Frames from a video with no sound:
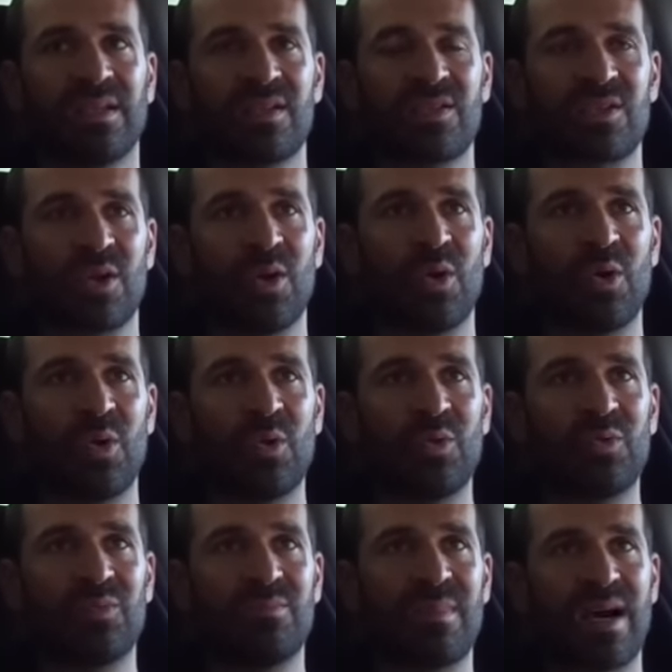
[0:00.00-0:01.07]

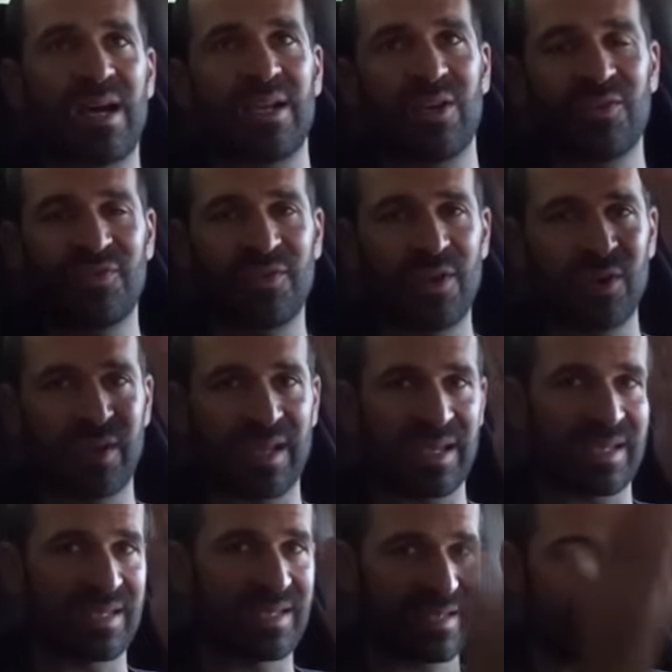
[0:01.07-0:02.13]
so mono
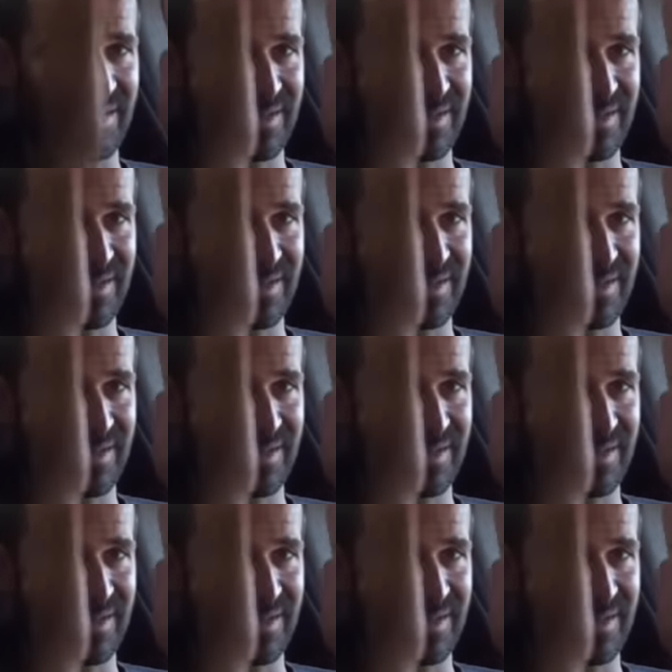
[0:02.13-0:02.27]
focused,